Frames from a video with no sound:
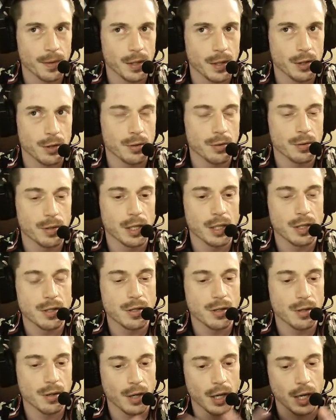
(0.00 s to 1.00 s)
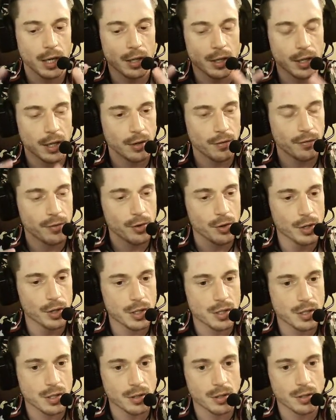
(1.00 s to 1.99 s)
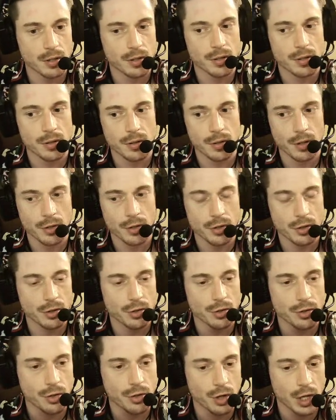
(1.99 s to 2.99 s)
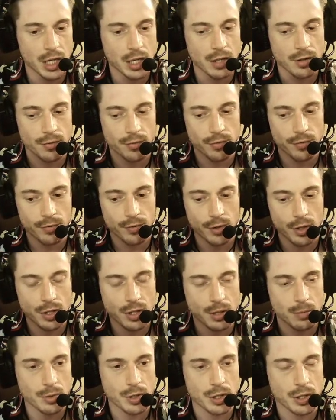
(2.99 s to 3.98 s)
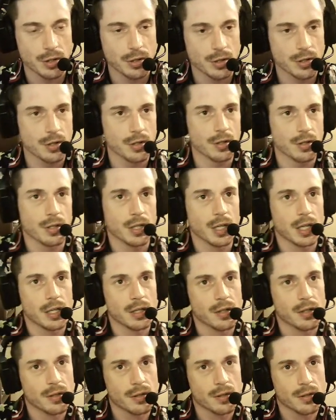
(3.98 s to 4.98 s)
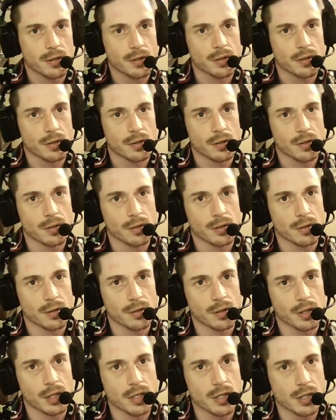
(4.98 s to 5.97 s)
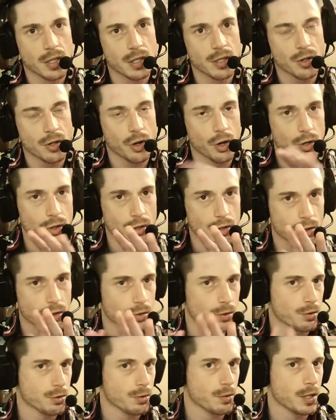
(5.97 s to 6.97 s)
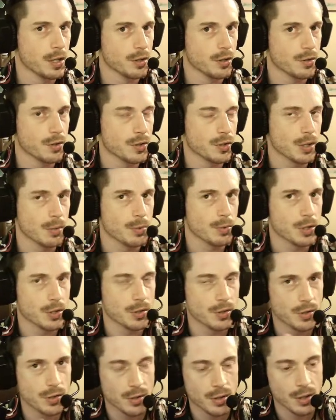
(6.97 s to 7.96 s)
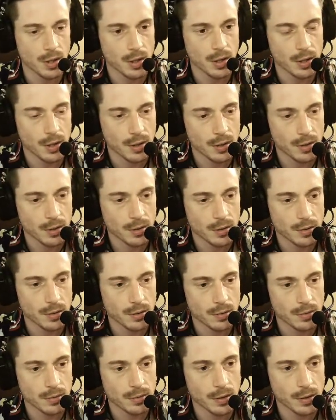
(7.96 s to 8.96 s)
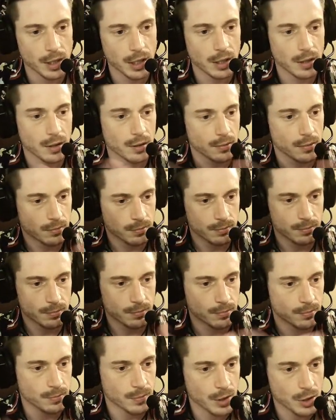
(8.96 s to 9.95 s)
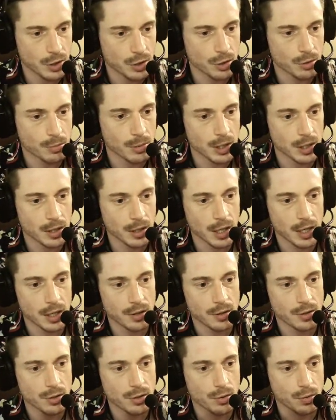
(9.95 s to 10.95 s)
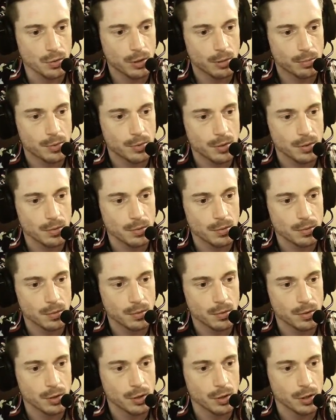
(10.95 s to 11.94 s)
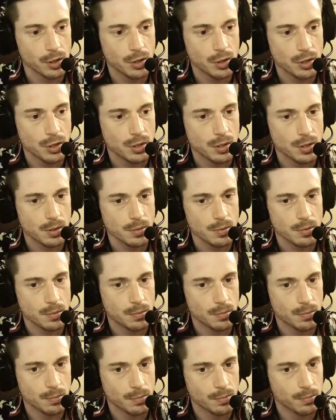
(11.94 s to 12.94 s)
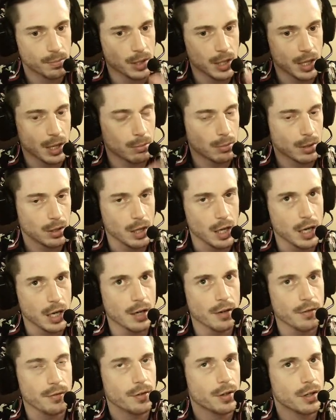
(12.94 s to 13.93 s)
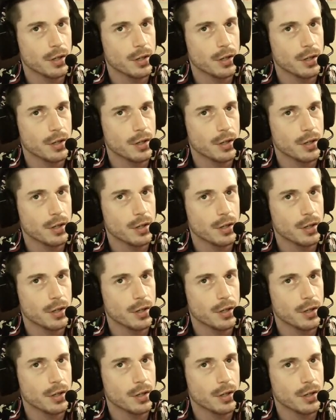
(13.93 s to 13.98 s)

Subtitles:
You get so kind of like focused on a certain train of assumptions, and it's hard to throw away those assumptions, like assuming that the script couldn't just be kept alive.